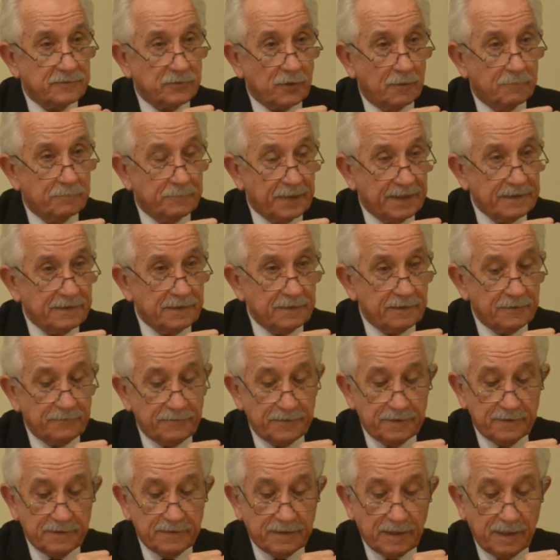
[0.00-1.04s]
competitive
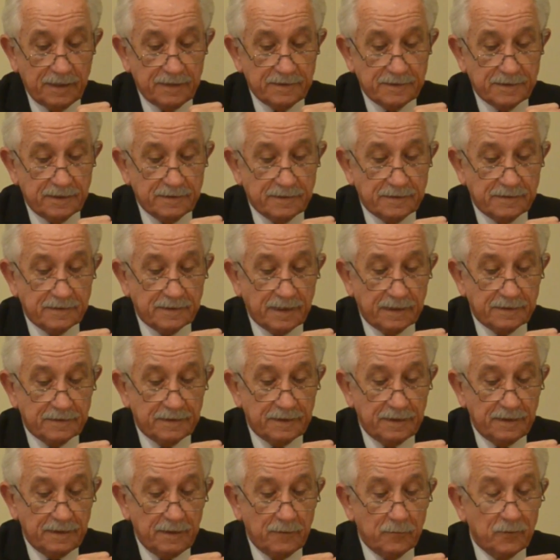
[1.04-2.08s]
intelligence that
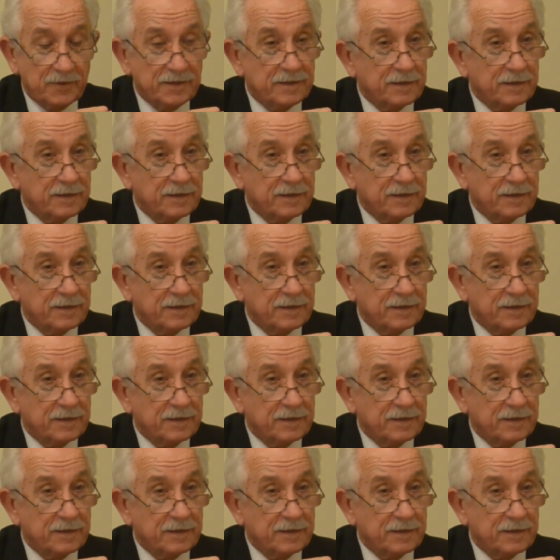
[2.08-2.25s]
deal with